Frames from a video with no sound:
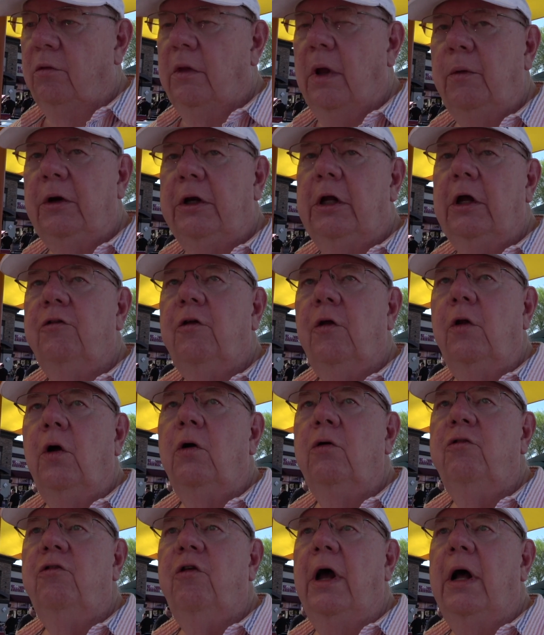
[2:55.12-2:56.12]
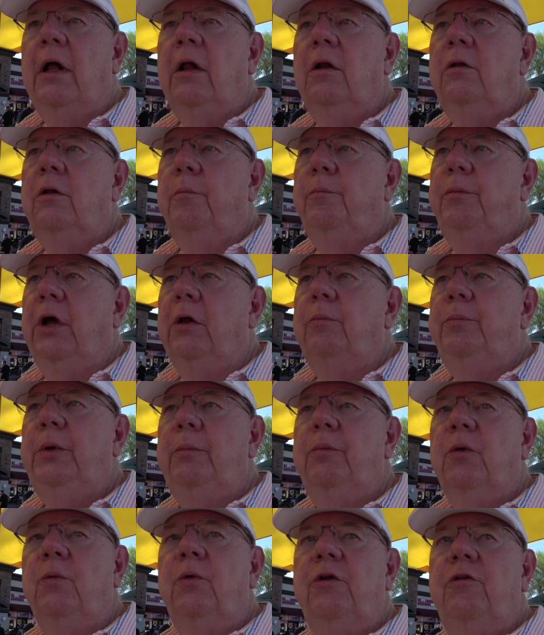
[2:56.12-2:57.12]
they would get to the hotel, the bell
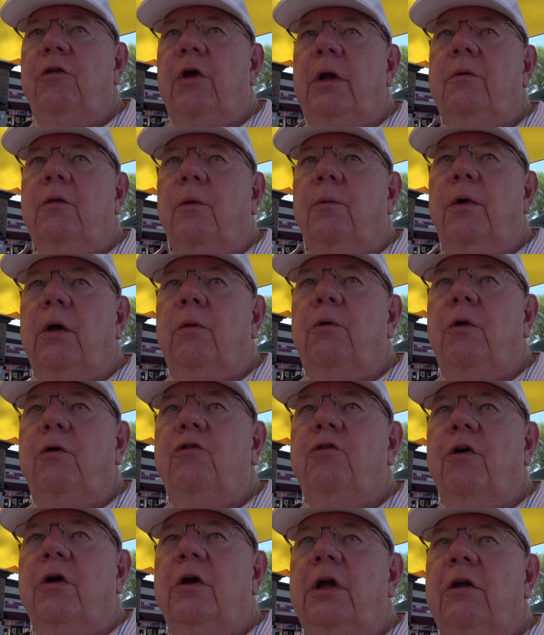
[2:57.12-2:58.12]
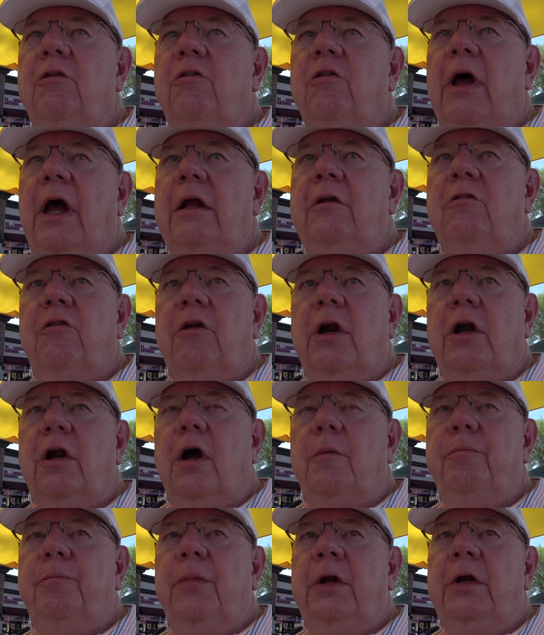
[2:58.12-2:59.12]
people would take the railroad trunk inside, set it
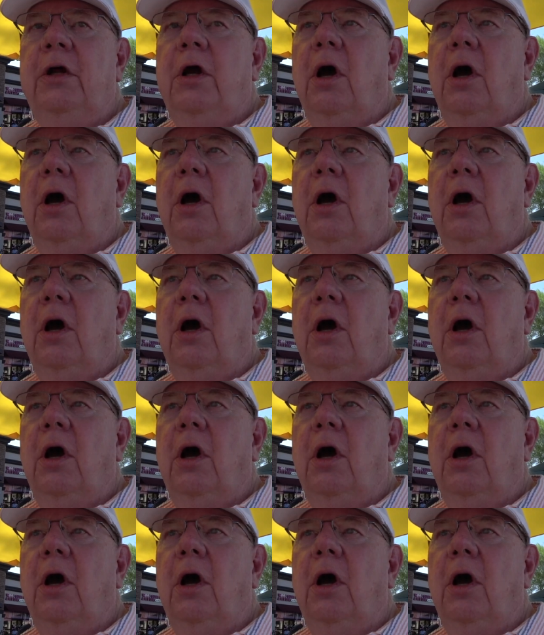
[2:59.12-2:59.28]
up, and